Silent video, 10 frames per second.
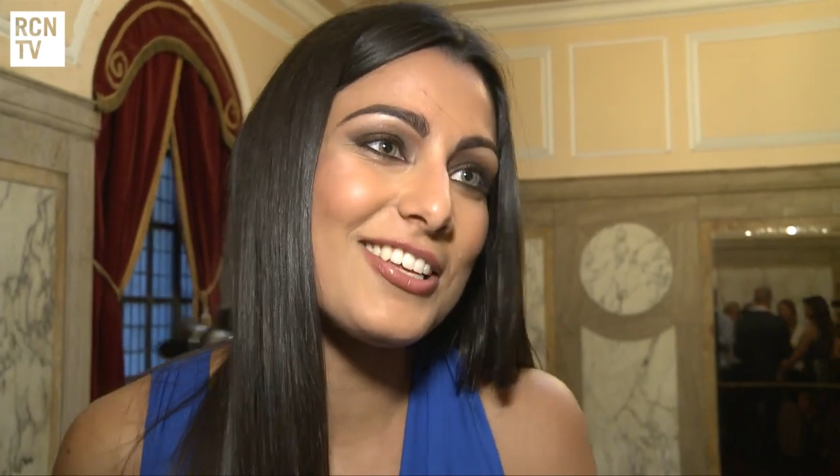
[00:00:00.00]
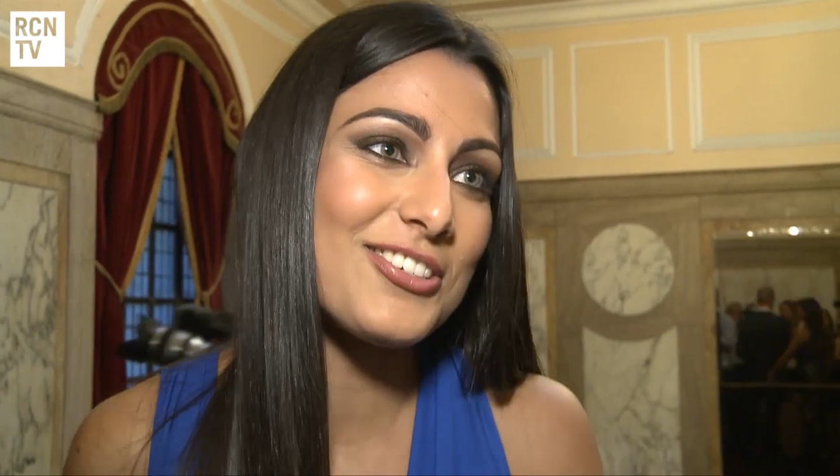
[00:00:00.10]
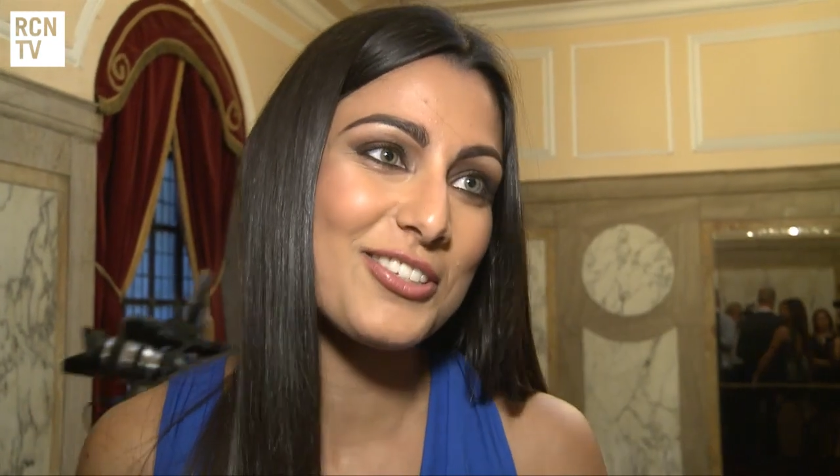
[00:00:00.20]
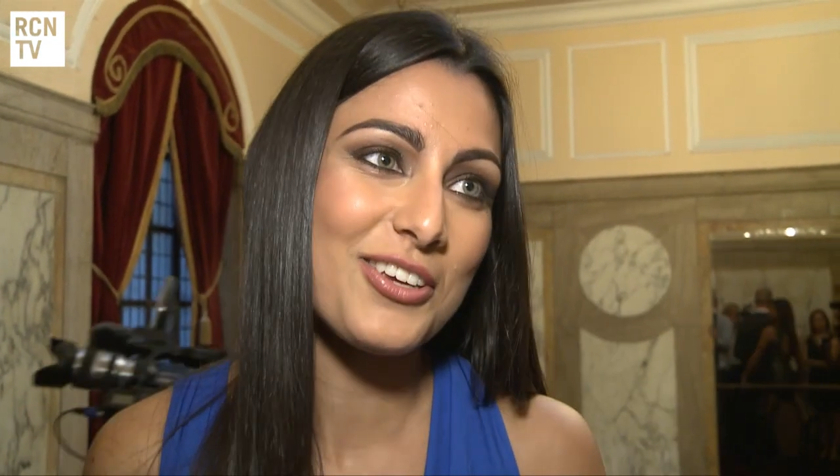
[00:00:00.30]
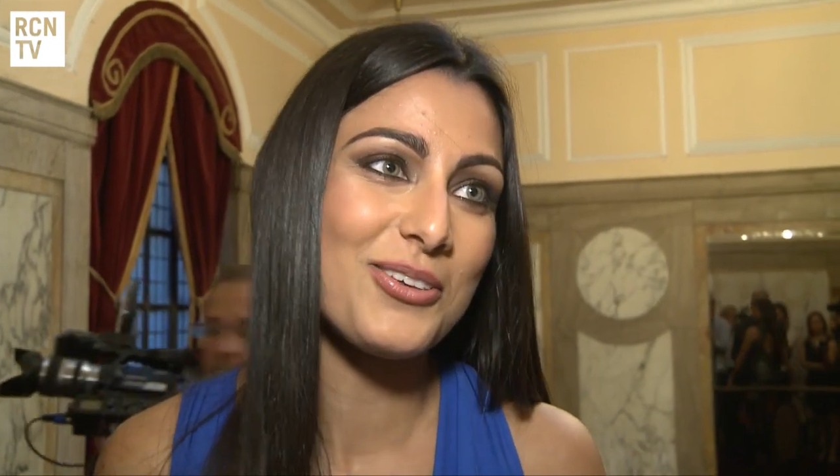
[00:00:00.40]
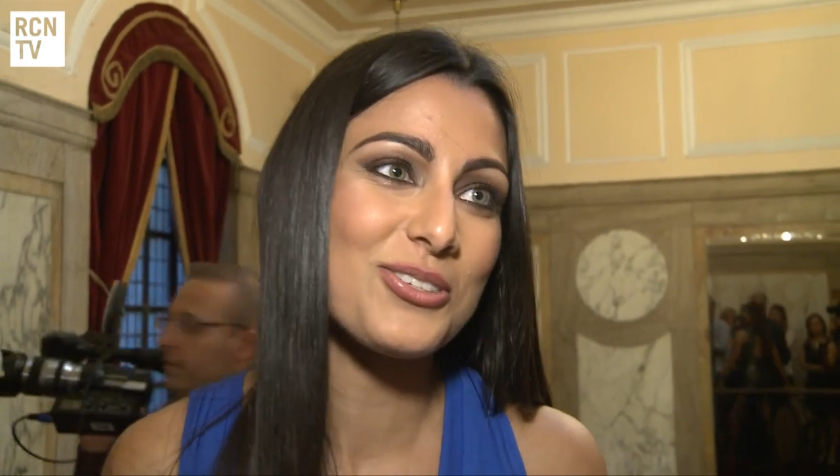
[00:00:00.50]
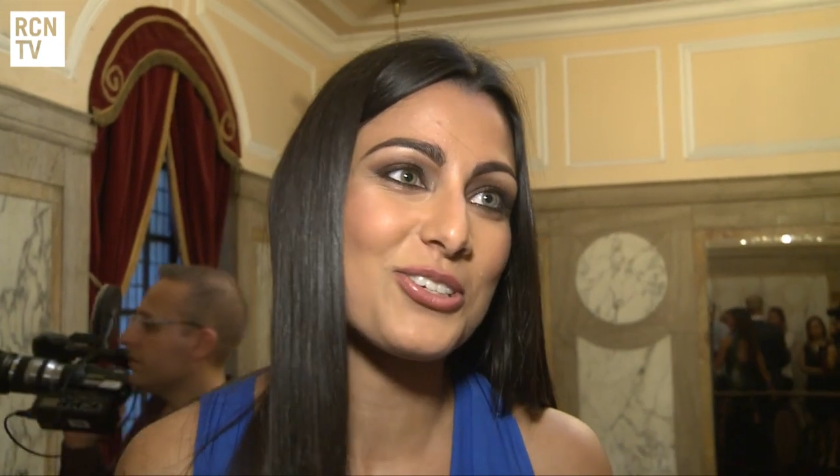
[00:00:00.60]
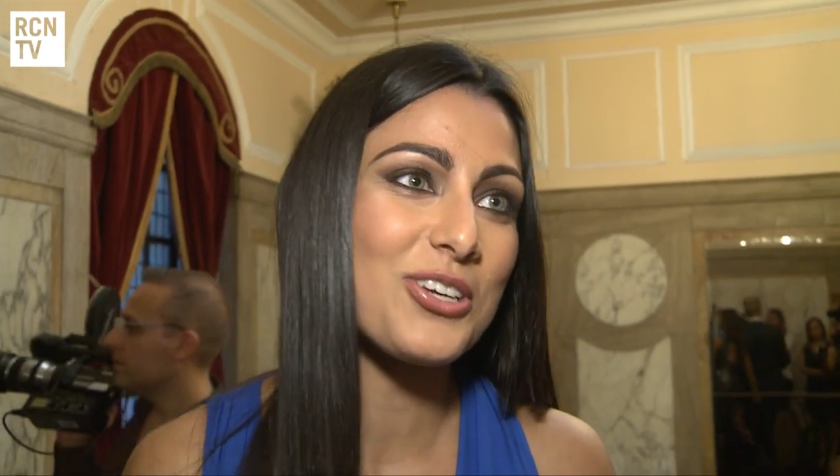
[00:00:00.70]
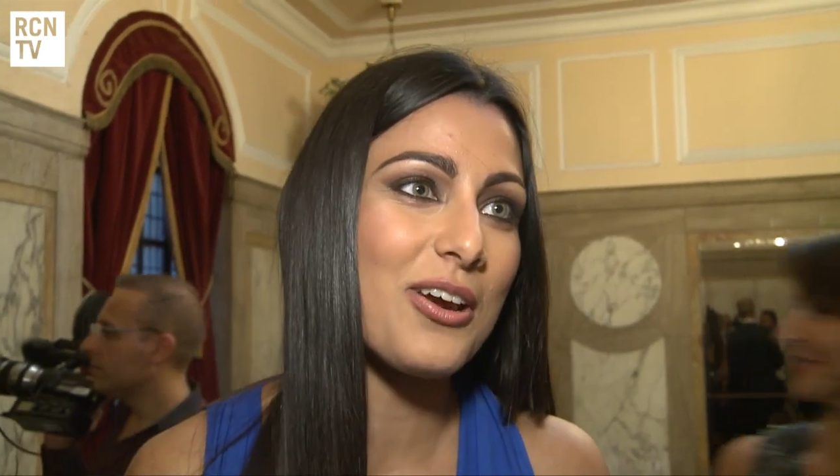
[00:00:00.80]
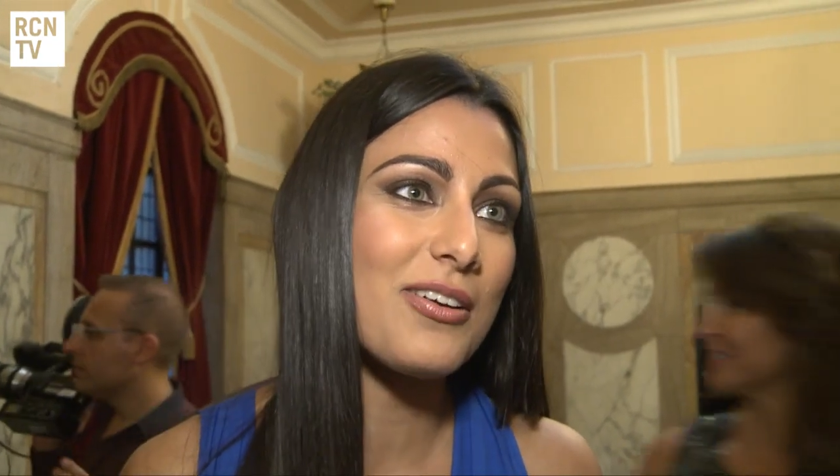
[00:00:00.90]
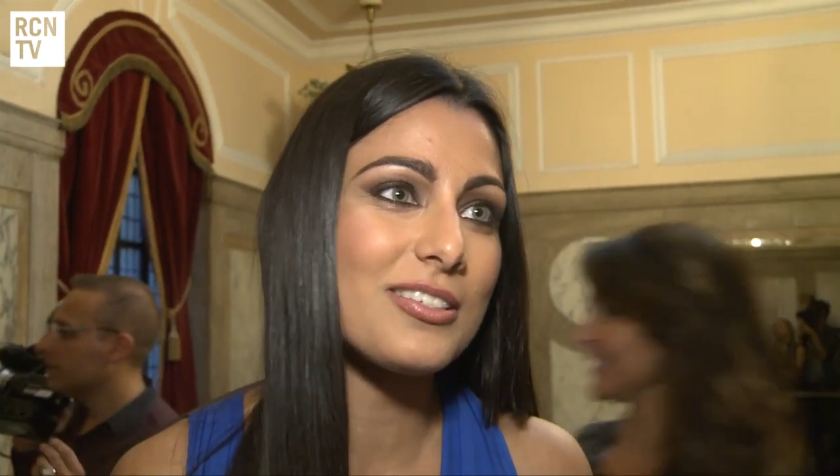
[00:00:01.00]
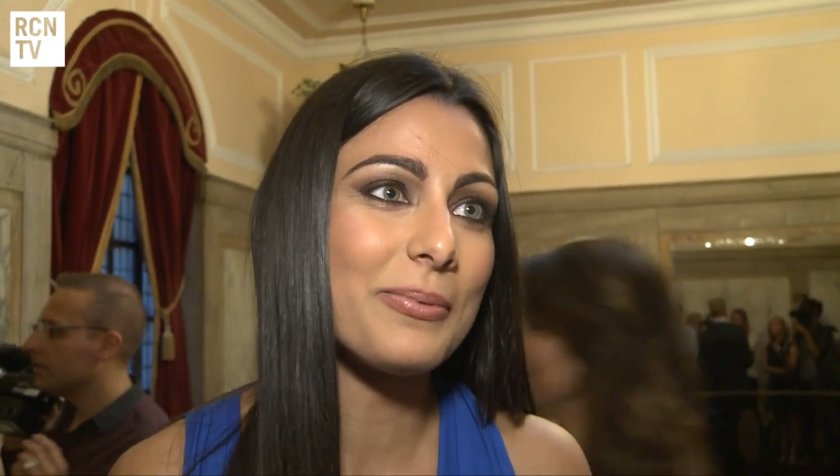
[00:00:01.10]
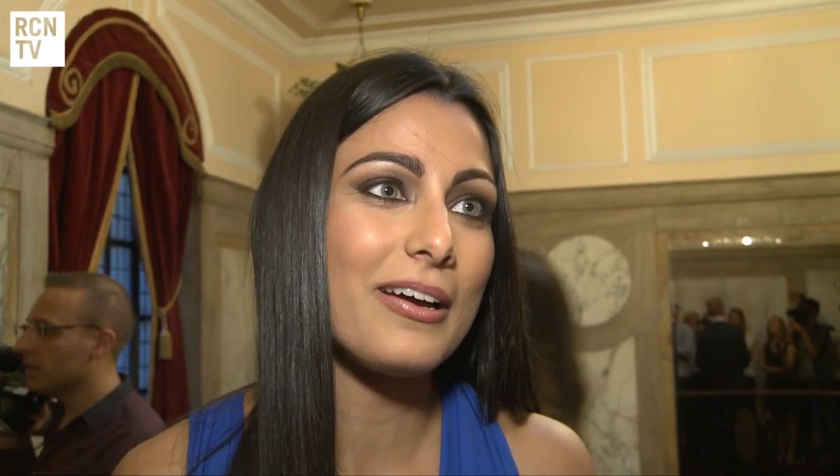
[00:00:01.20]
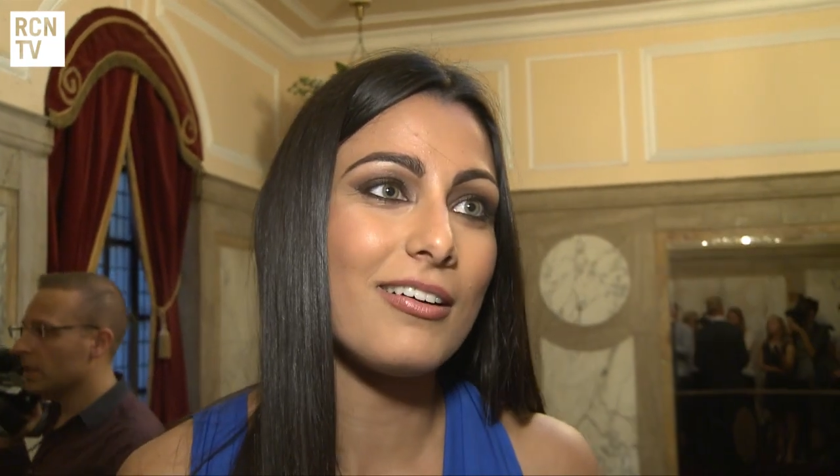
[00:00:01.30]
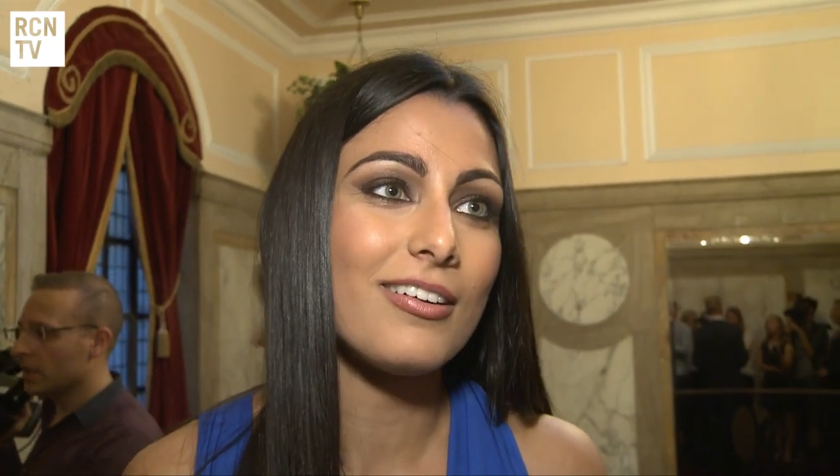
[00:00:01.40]
it just goes to show it's
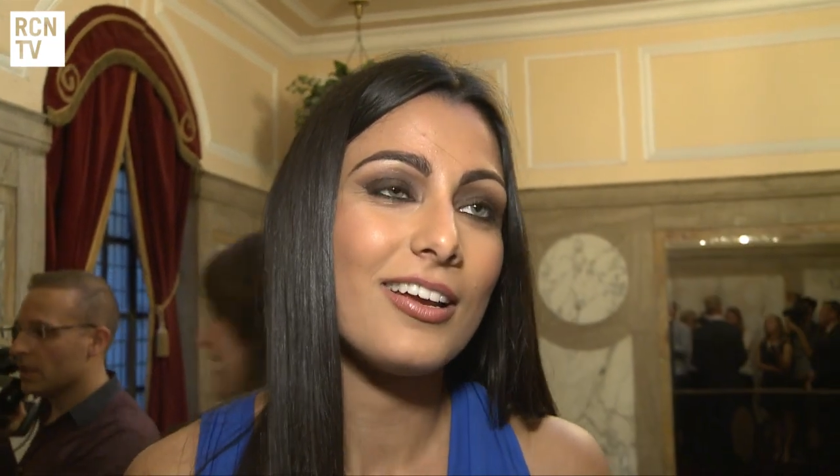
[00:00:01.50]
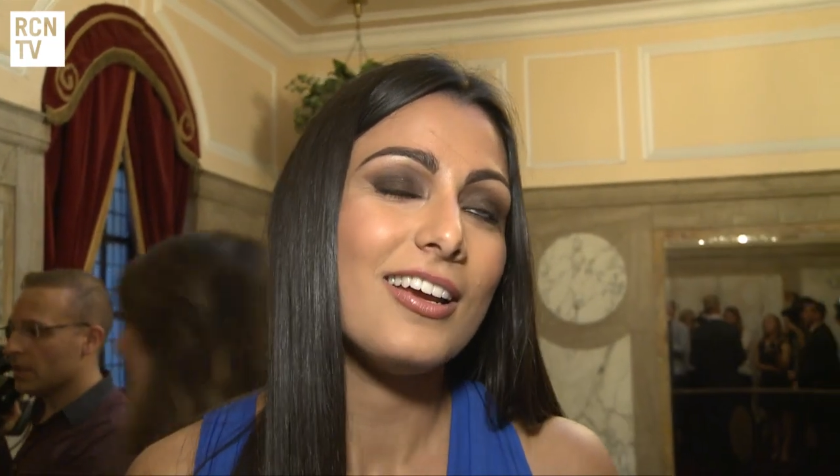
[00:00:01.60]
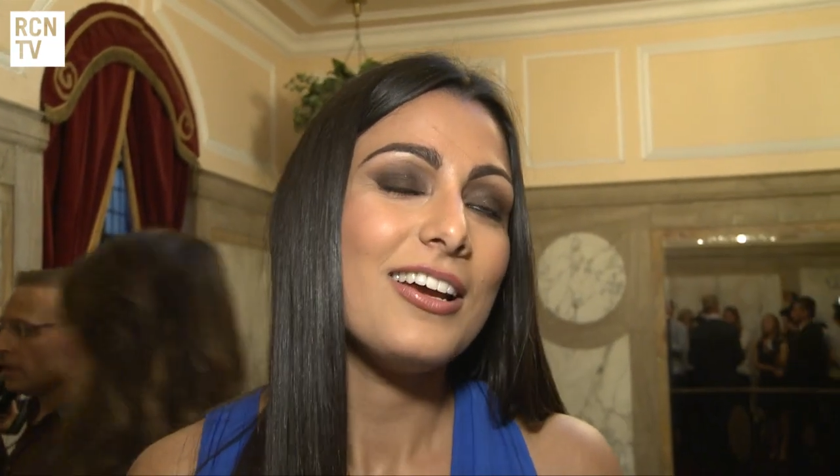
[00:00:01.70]
about